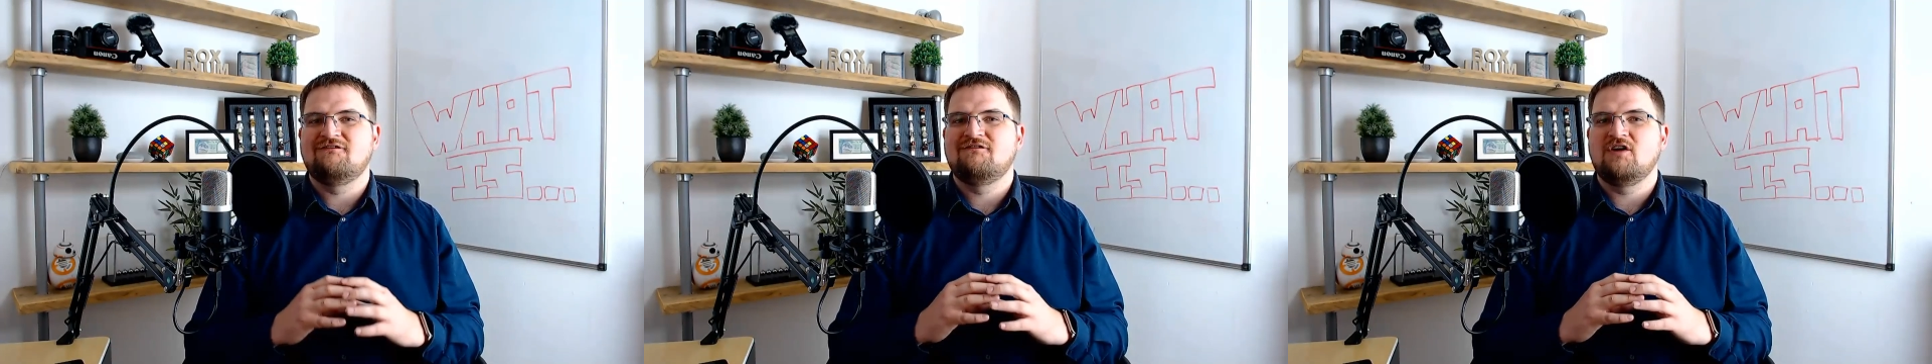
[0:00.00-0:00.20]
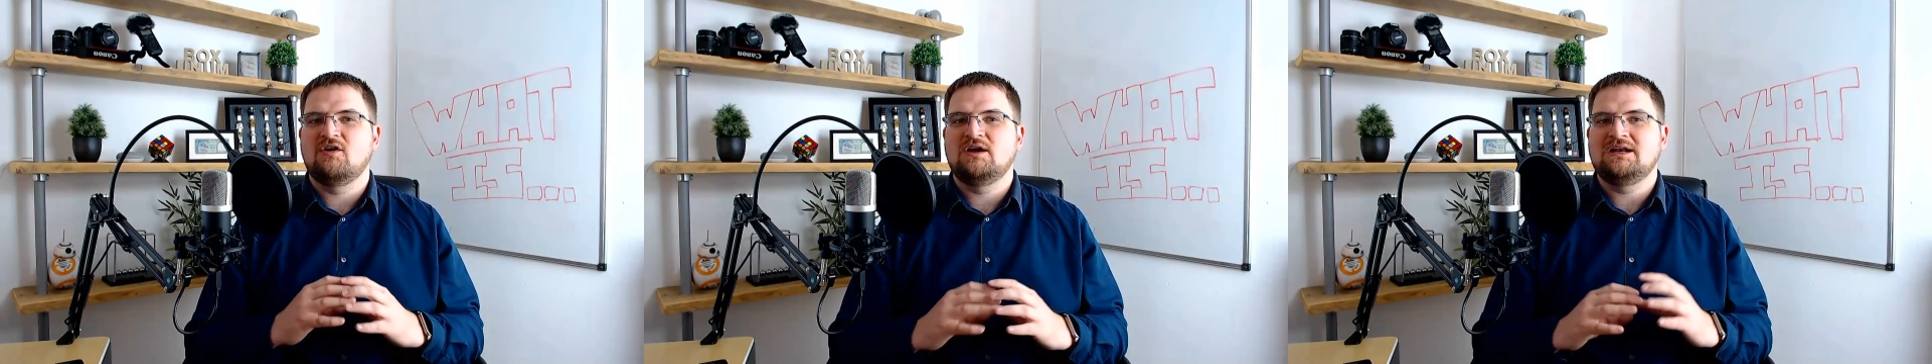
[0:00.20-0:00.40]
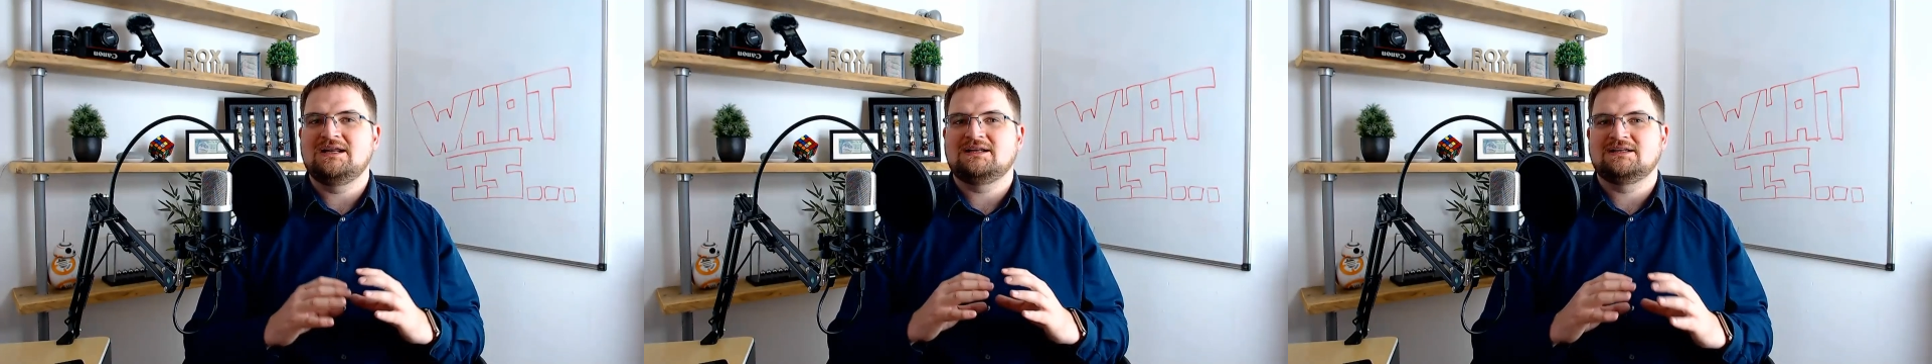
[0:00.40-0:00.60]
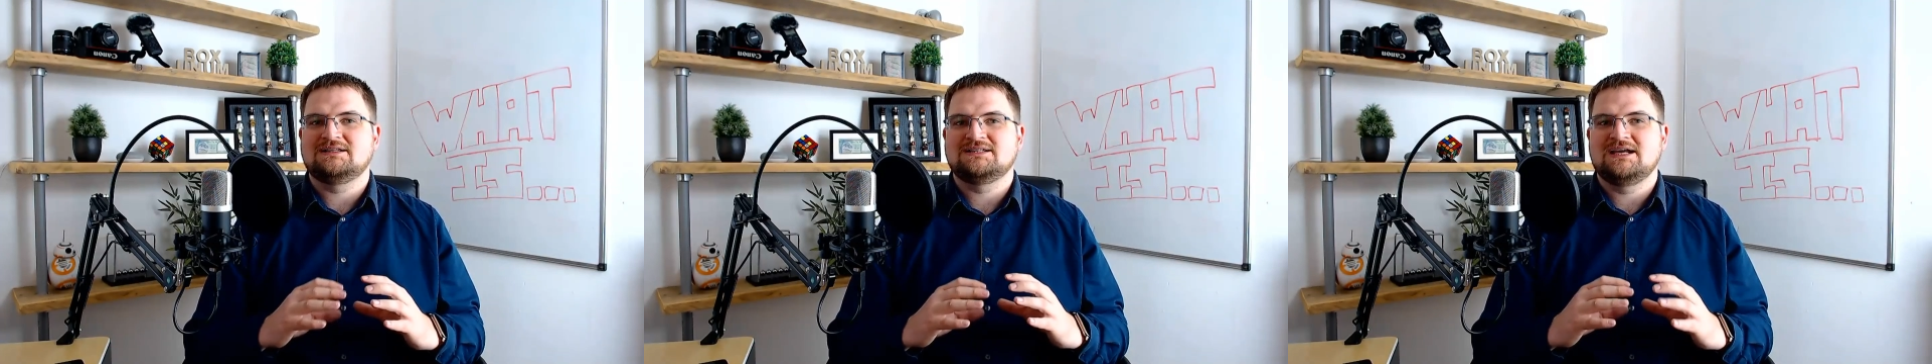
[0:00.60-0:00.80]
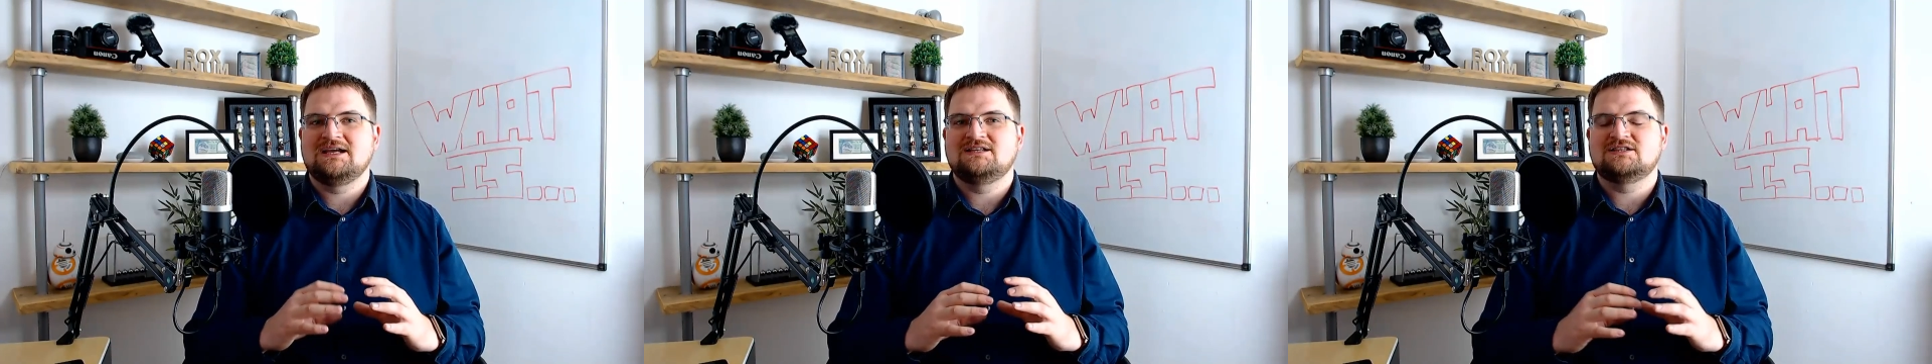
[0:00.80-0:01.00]
very little
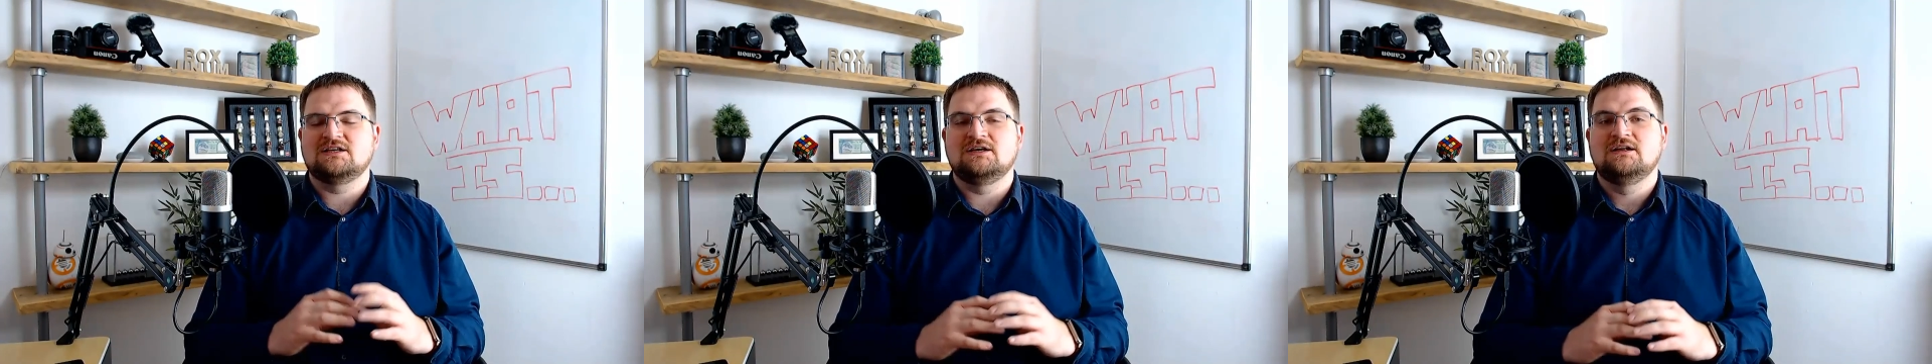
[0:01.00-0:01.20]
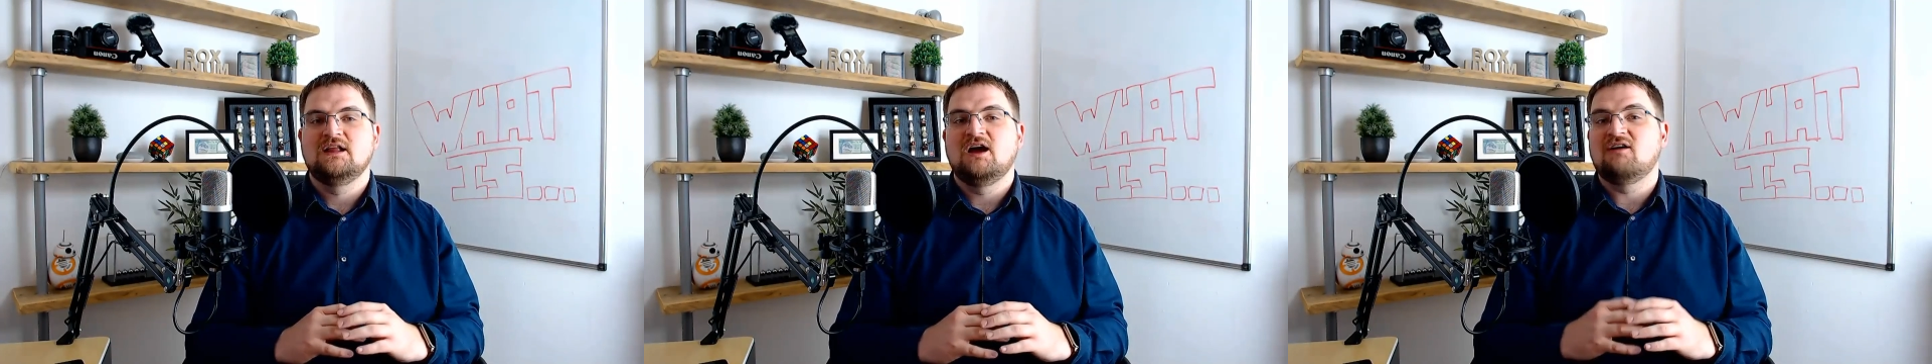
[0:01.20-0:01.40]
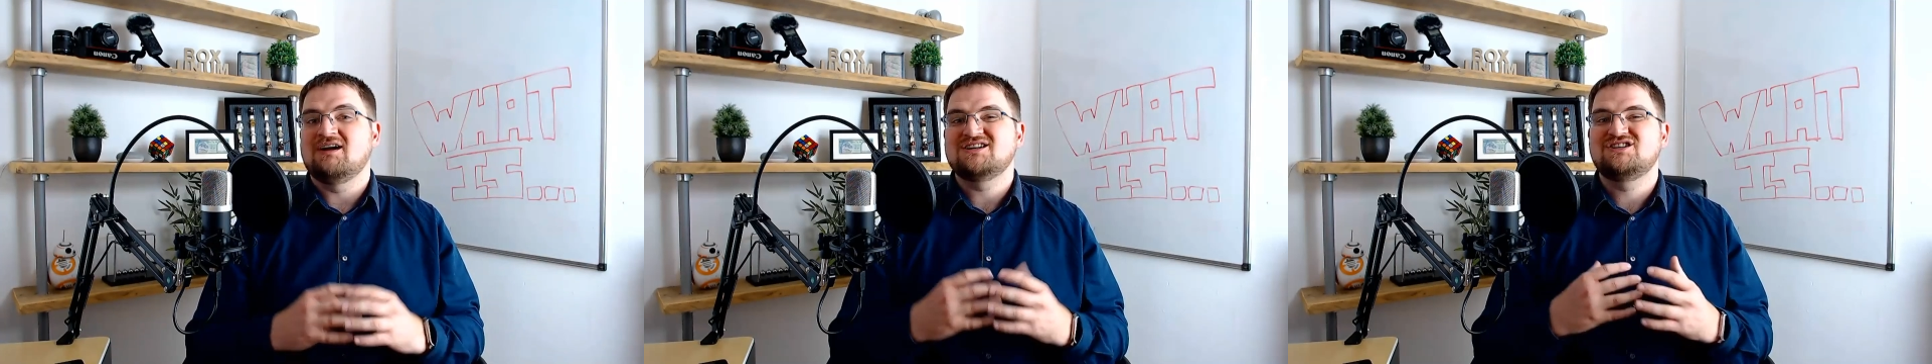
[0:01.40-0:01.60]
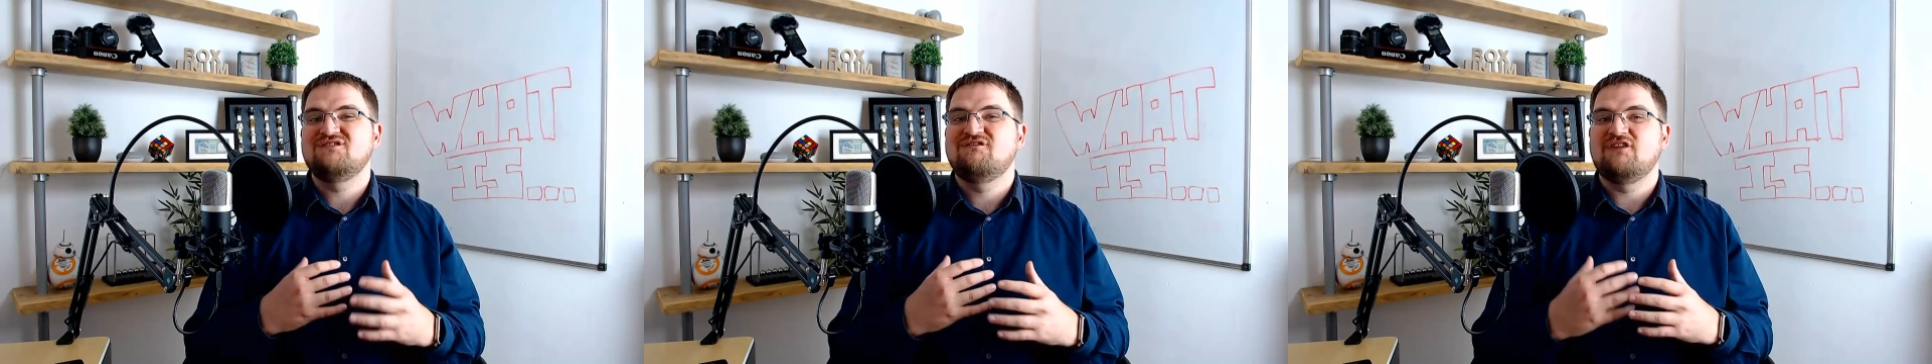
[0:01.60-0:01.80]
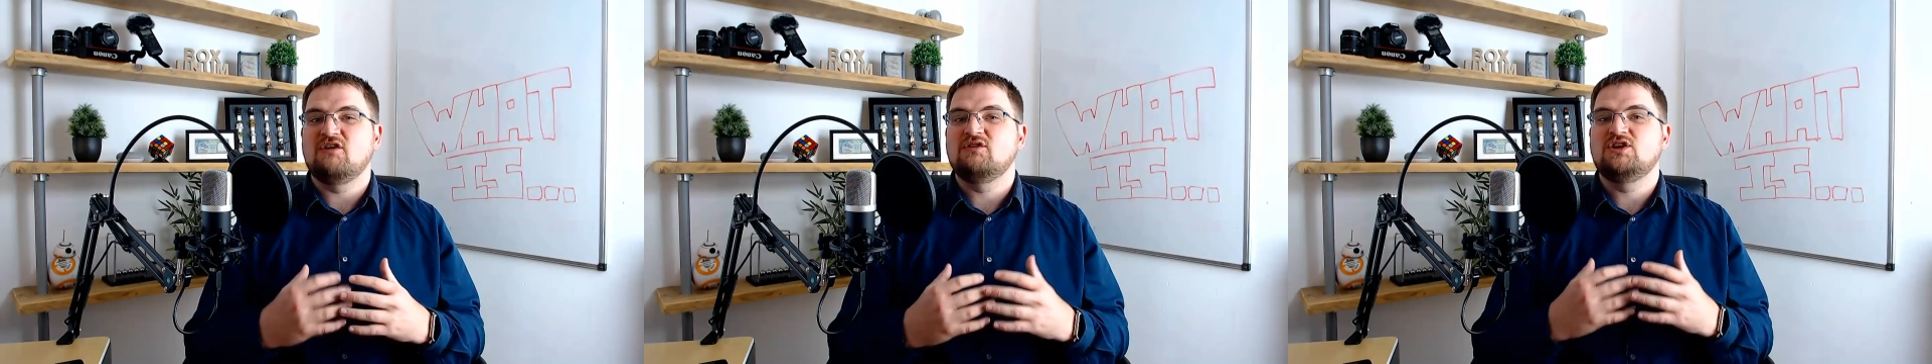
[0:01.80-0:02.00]
data, are actually
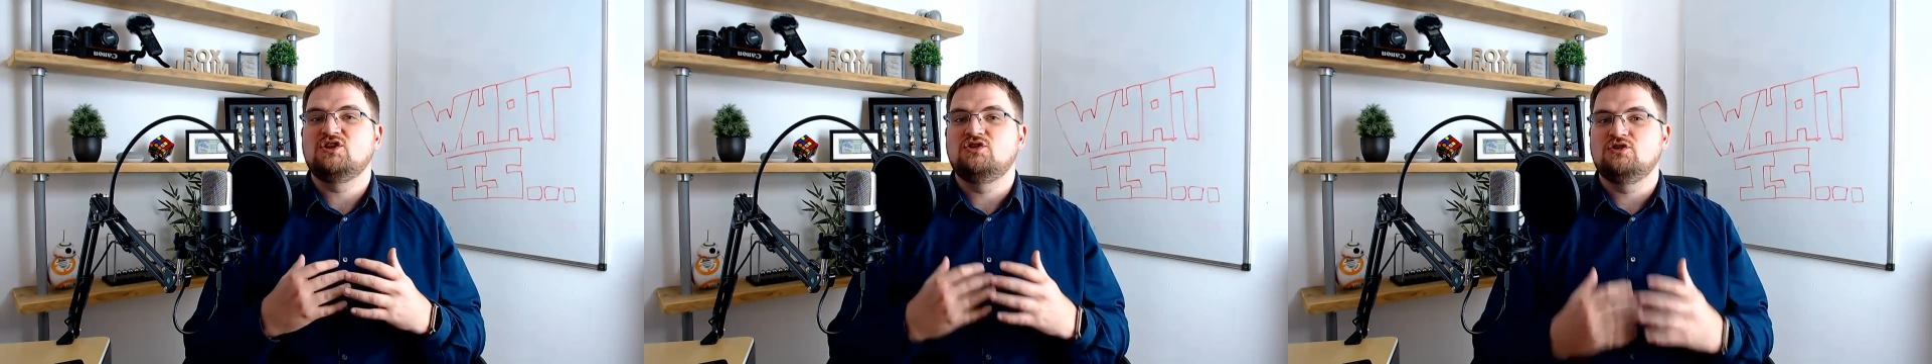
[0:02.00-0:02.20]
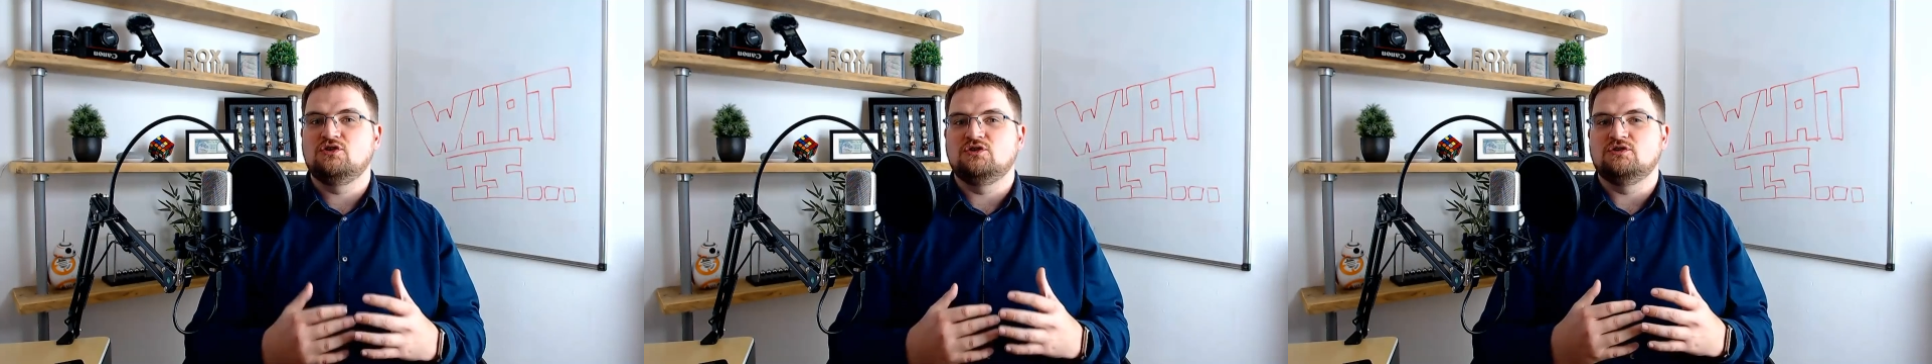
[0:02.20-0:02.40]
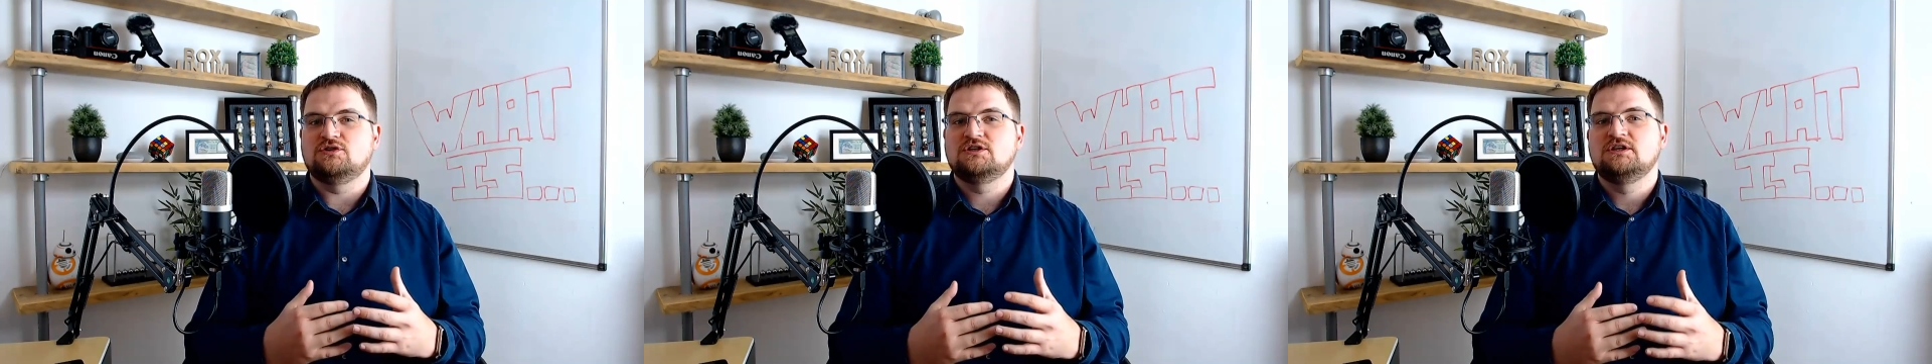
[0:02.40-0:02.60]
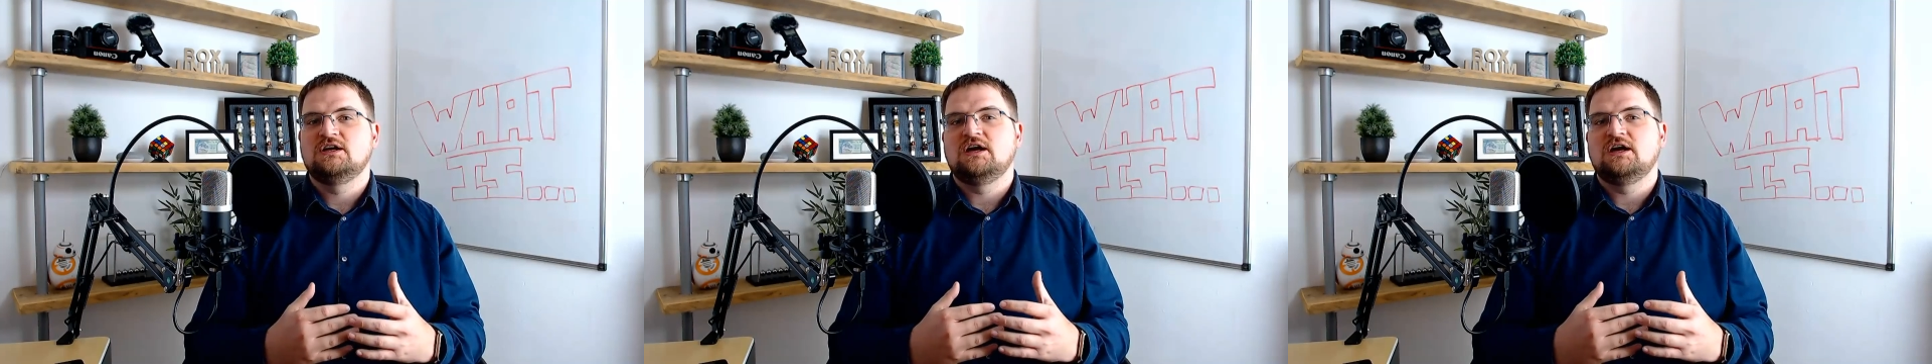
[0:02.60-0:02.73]
very good